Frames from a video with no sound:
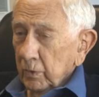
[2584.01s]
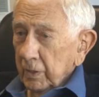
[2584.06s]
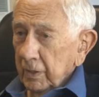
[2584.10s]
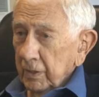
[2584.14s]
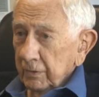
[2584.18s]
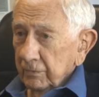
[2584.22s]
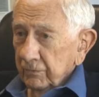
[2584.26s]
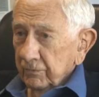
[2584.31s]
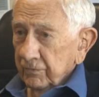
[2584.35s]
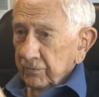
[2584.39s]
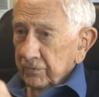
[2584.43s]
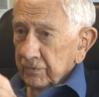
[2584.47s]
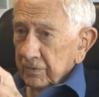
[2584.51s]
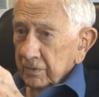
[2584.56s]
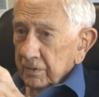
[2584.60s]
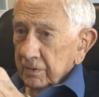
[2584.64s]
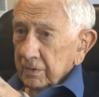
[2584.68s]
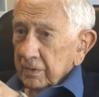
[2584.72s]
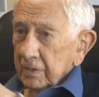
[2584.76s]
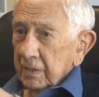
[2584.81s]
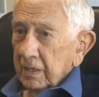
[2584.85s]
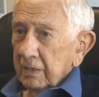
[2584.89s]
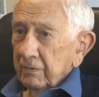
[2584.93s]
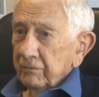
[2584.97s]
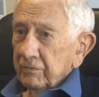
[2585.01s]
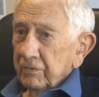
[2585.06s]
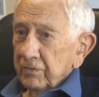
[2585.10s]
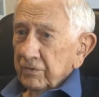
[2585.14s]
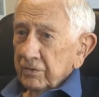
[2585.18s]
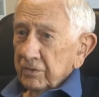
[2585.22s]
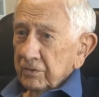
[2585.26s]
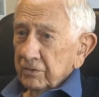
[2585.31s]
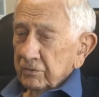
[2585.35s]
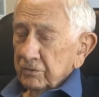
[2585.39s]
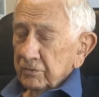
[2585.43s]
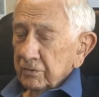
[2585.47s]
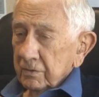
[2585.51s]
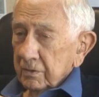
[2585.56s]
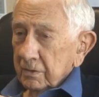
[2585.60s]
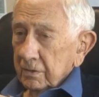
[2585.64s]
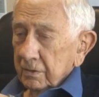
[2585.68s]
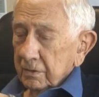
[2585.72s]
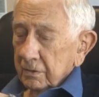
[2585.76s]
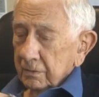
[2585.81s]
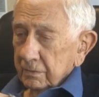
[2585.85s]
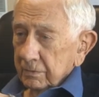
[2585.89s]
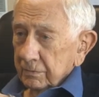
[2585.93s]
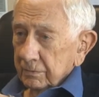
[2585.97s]
way of having the,
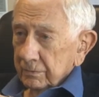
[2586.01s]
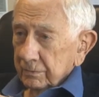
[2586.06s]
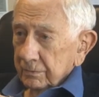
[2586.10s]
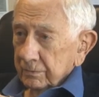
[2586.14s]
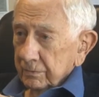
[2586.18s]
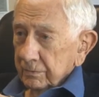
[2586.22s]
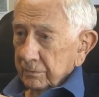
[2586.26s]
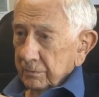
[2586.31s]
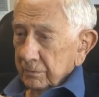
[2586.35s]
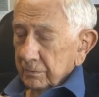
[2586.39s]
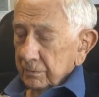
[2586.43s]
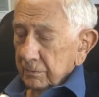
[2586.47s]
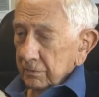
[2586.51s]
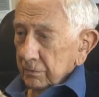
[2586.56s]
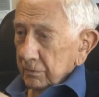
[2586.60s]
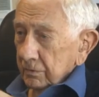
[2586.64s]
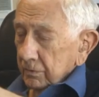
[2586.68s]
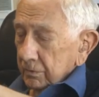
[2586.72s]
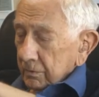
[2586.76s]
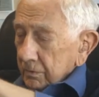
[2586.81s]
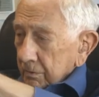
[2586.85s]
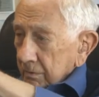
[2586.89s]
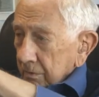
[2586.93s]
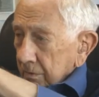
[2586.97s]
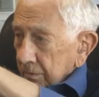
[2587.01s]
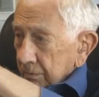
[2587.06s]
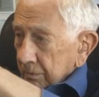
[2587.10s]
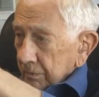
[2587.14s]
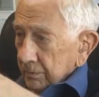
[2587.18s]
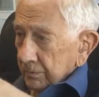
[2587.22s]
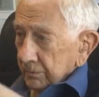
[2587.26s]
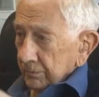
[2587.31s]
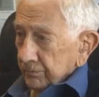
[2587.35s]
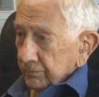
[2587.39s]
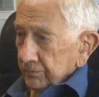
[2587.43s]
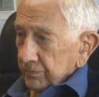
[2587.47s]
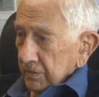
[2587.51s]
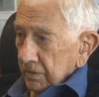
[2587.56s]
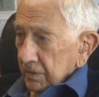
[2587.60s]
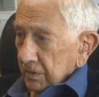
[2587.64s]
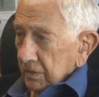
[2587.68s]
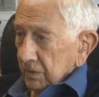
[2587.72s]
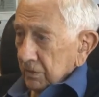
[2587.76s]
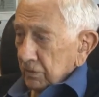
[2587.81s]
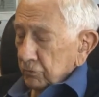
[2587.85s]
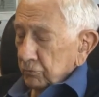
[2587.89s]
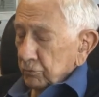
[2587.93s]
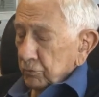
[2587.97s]
uh,
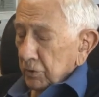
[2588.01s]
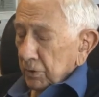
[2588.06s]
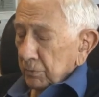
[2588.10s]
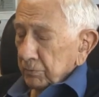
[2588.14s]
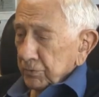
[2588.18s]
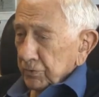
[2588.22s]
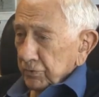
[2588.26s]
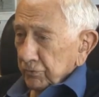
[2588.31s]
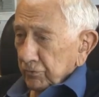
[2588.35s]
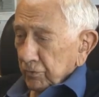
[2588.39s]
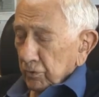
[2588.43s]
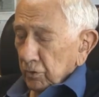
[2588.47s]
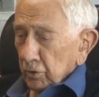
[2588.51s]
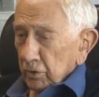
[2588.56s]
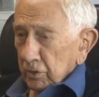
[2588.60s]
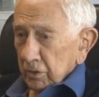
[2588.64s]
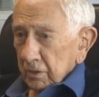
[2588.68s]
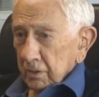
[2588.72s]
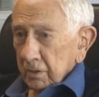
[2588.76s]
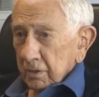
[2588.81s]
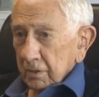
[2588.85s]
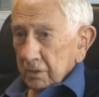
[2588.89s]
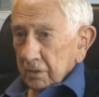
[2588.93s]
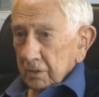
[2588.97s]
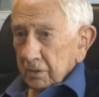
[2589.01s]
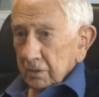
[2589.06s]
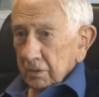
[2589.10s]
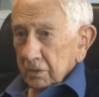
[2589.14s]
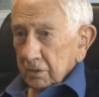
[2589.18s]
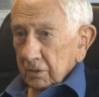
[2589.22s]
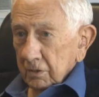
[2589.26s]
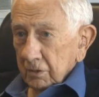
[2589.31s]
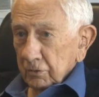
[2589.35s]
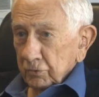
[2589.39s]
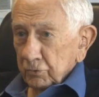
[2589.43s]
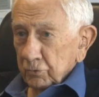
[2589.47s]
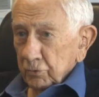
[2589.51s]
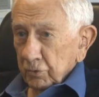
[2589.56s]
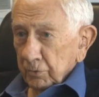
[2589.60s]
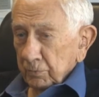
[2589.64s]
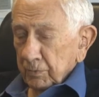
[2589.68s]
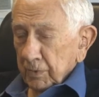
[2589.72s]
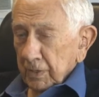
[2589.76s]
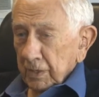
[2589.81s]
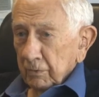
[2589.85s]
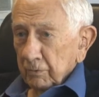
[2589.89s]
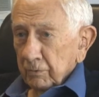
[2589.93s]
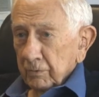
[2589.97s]
uh, drums of oil uh, drip
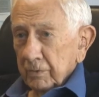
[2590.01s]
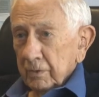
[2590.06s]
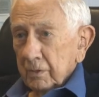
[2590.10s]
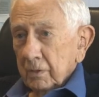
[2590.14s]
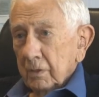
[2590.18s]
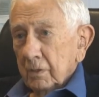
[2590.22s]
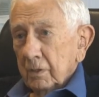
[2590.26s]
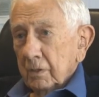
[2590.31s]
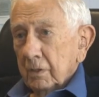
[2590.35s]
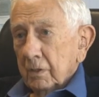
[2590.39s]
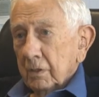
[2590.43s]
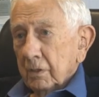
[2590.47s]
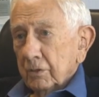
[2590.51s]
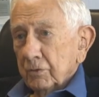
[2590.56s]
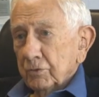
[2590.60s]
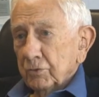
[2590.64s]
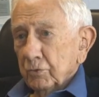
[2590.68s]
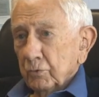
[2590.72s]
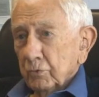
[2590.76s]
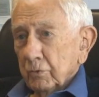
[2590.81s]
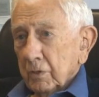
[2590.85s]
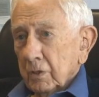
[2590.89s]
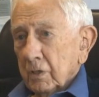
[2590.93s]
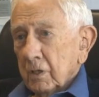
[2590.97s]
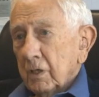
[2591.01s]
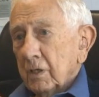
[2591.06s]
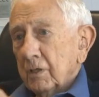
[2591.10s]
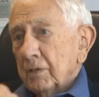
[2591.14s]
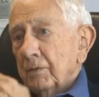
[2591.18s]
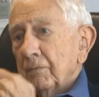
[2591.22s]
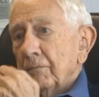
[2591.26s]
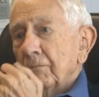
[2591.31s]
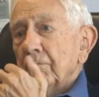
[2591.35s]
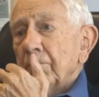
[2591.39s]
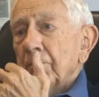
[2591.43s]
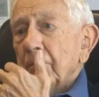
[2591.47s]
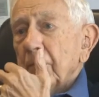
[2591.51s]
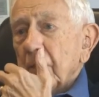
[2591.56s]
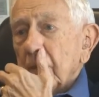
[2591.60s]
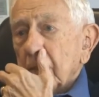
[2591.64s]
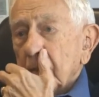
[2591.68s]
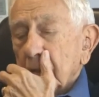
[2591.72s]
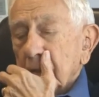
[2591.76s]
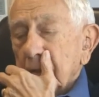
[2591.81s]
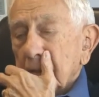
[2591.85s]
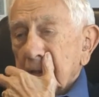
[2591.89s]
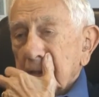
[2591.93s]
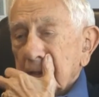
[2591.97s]
out onto a hot
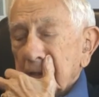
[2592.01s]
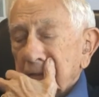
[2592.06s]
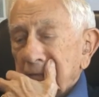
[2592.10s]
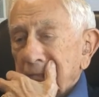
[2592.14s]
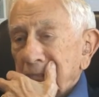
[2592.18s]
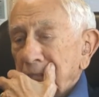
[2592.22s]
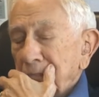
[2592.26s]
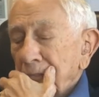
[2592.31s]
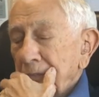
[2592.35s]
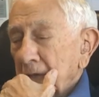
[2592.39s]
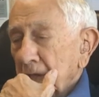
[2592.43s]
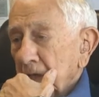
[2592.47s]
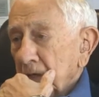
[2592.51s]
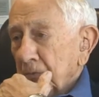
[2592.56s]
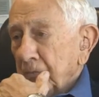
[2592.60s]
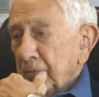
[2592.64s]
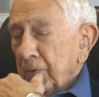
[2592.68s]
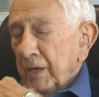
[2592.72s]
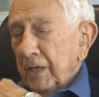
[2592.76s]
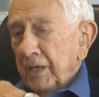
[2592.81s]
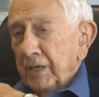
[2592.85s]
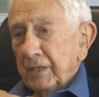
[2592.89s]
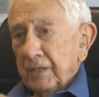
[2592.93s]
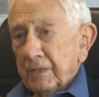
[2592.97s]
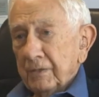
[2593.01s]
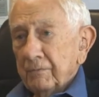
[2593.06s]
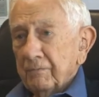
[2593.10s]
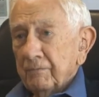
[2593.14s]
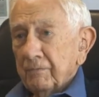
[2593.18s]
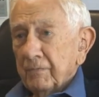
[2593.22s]
Uh, metal plate